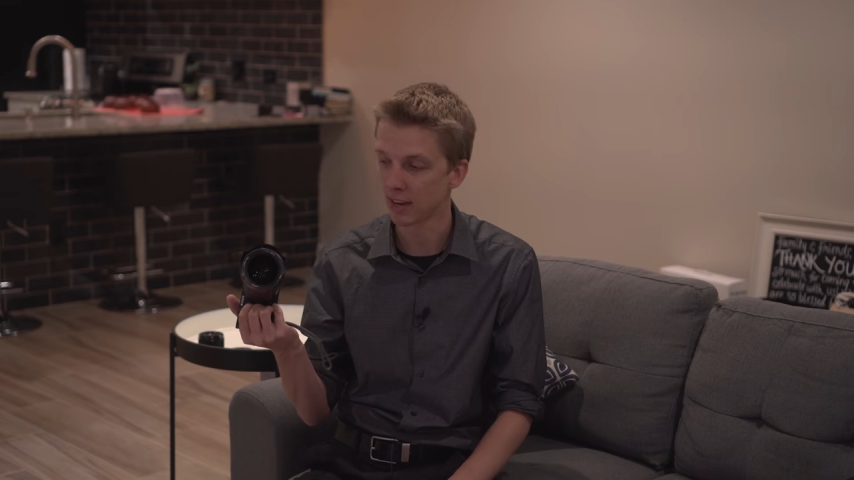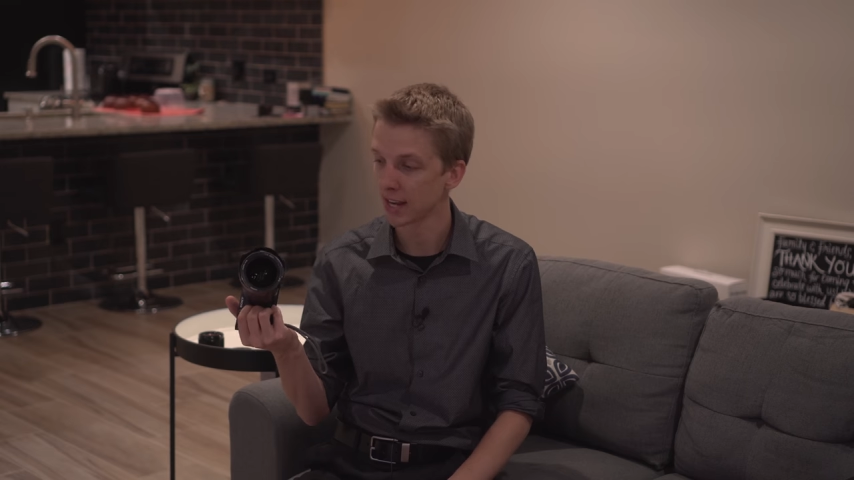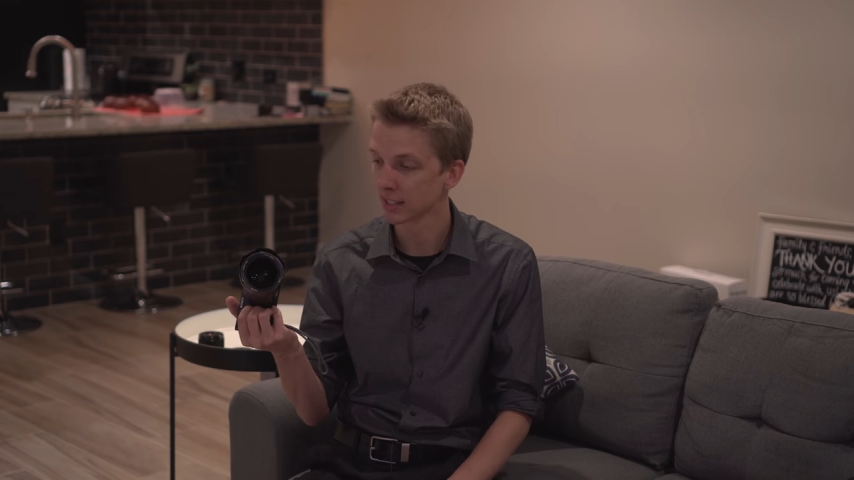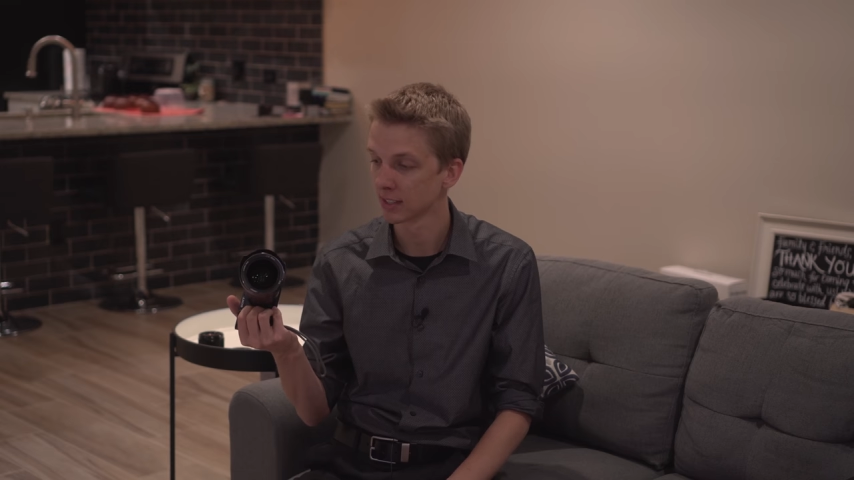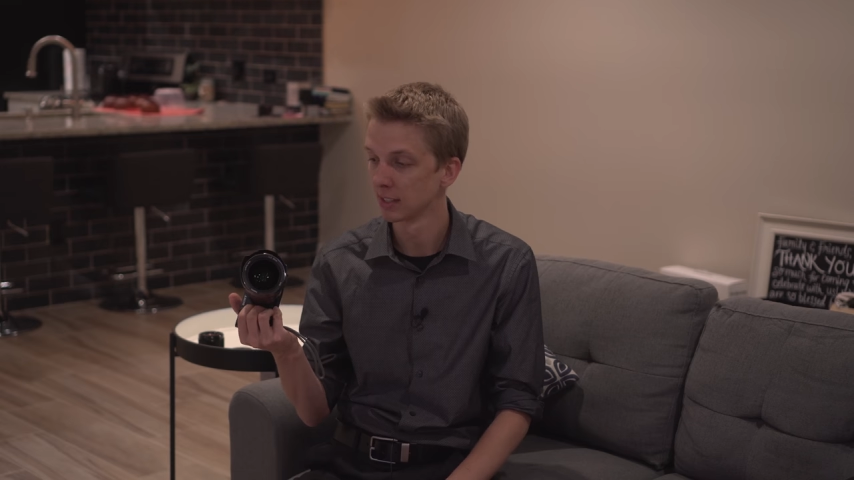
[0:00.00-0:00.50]

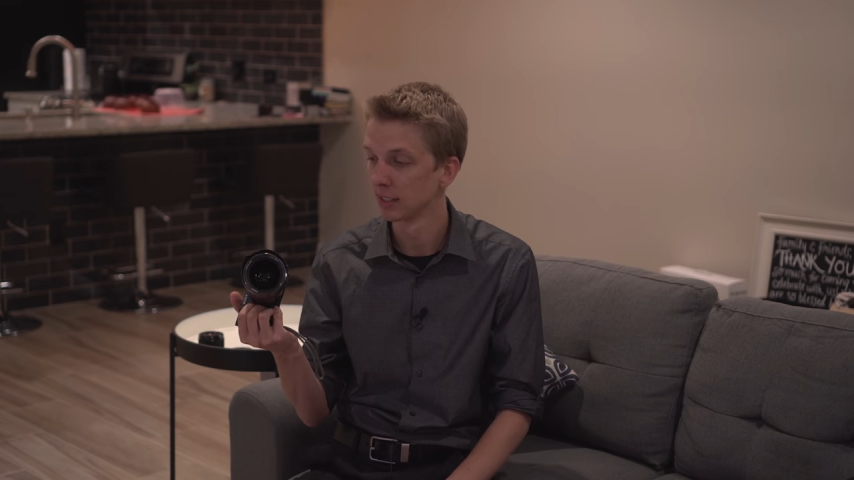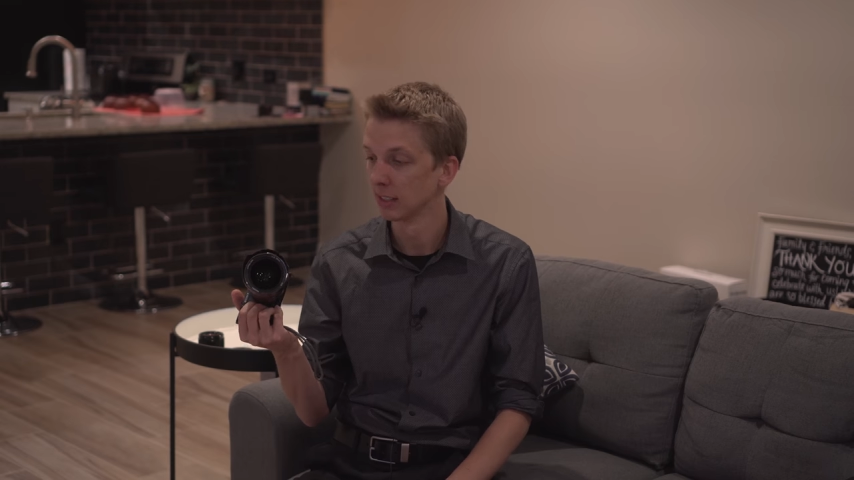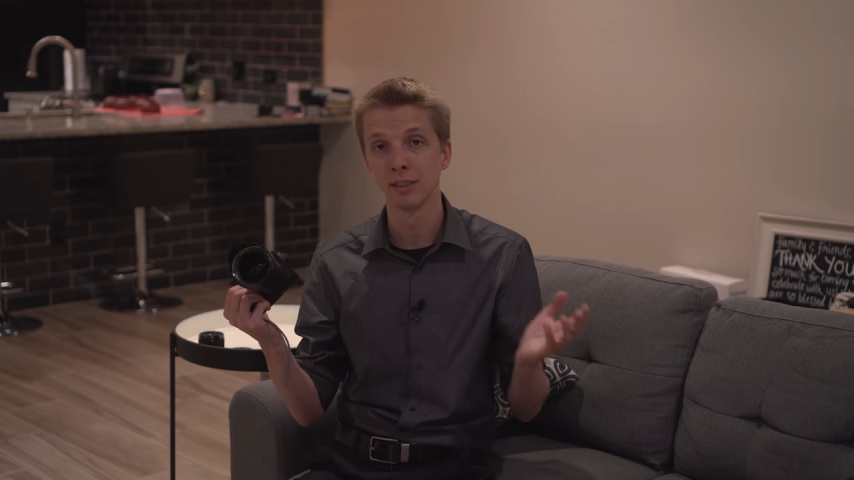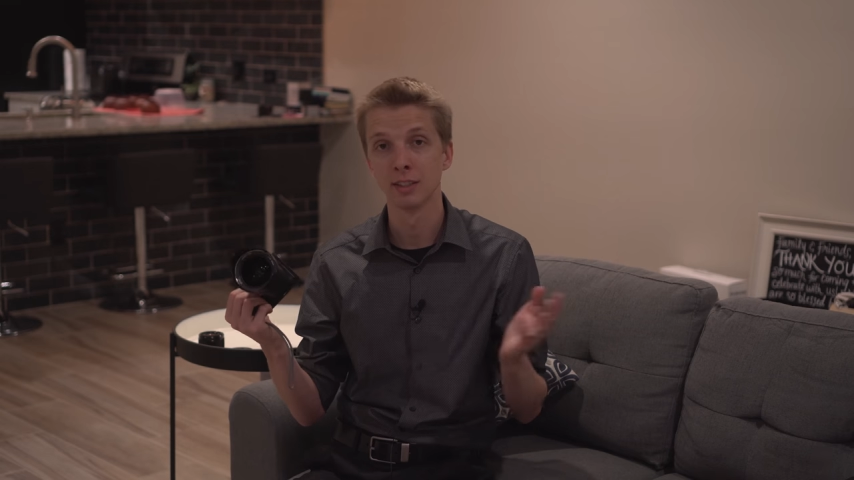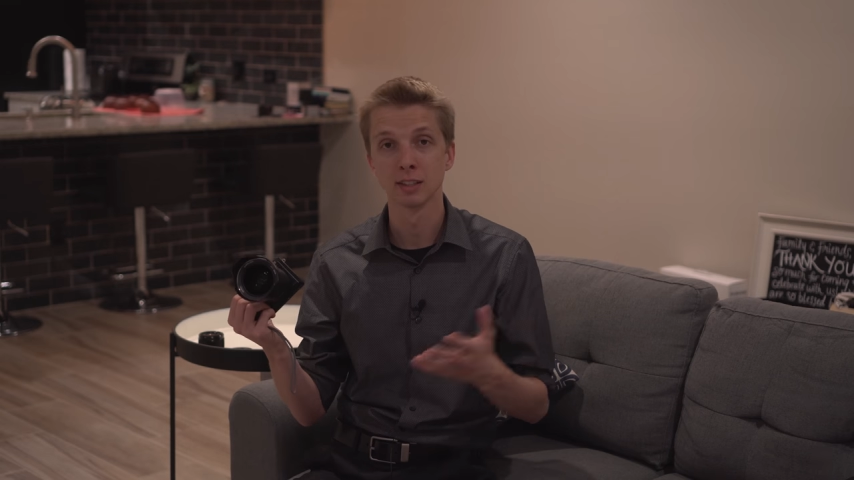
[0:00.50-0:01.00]
fast,
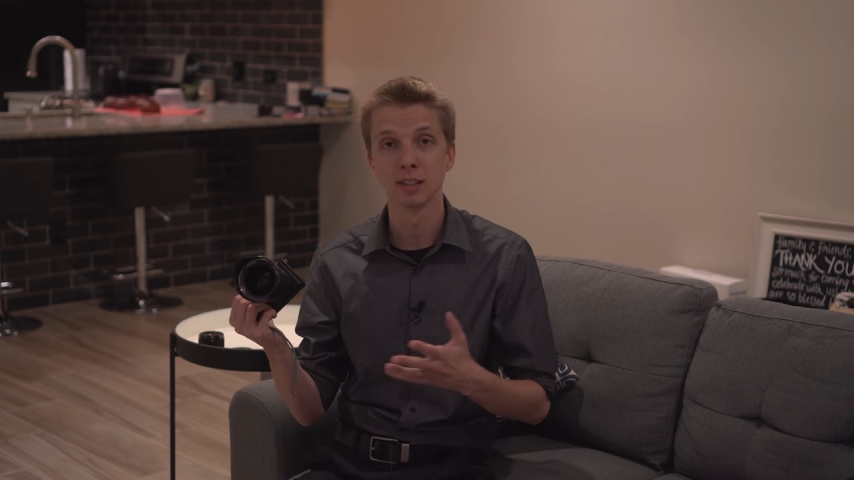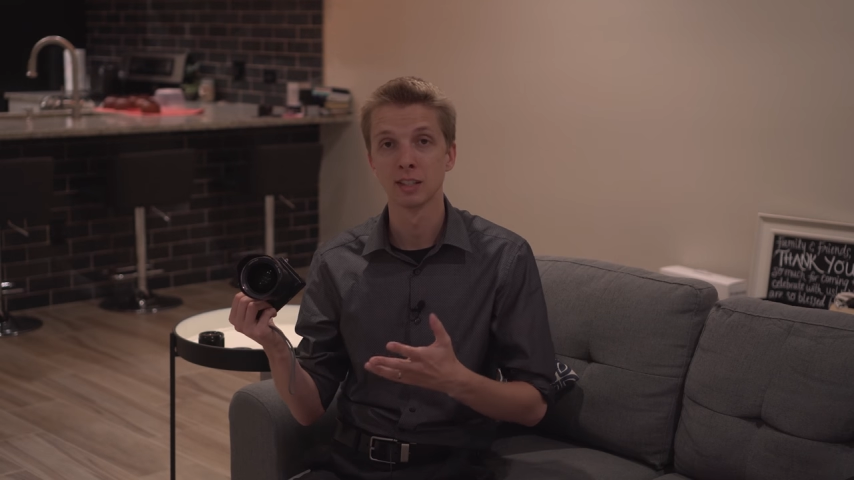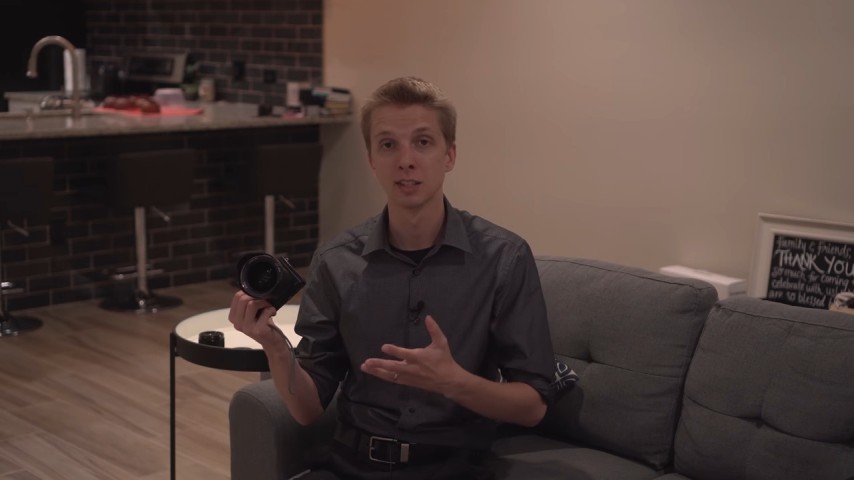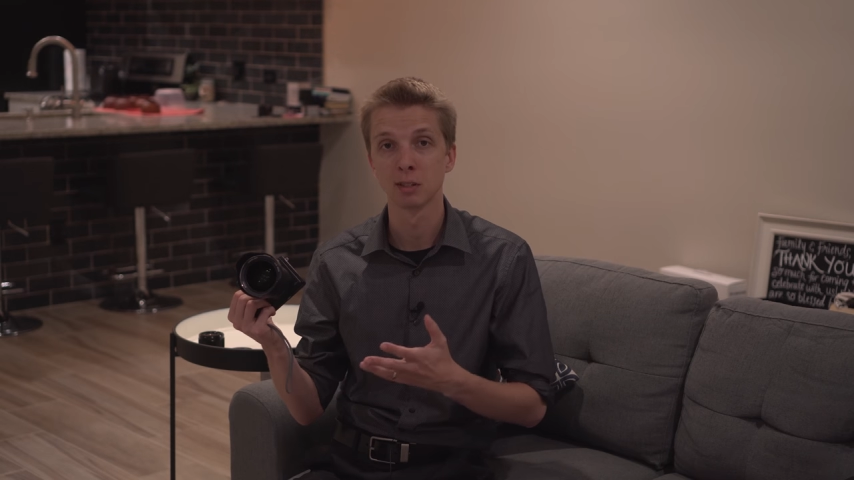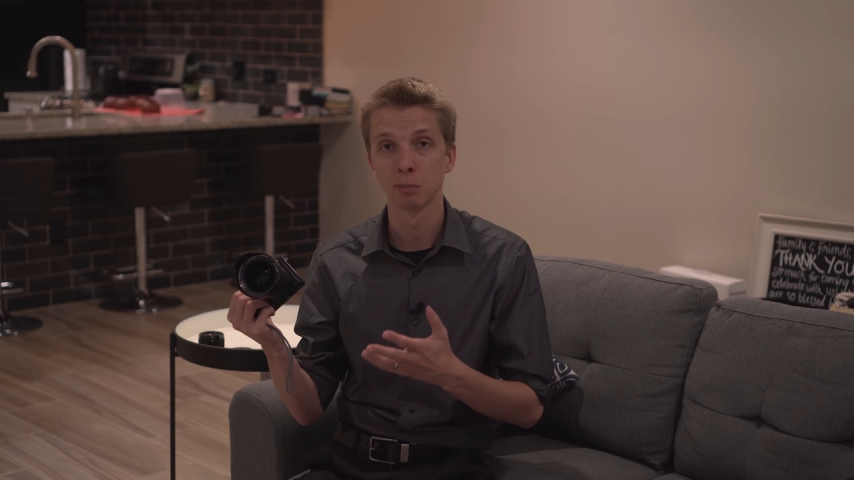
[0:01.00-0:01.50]
this lens